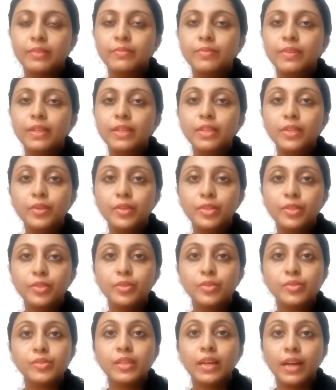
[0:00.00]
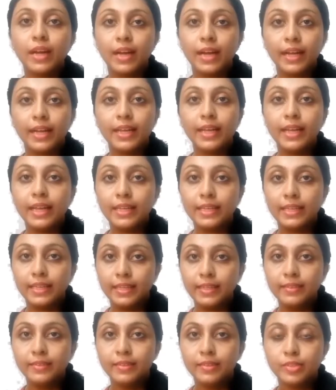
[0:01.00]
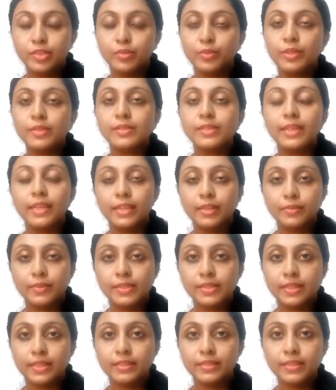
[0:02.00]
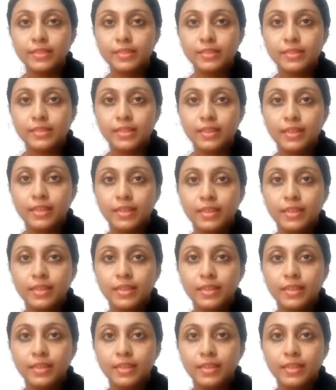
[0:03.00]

Will you use I again towards the end of the sentence?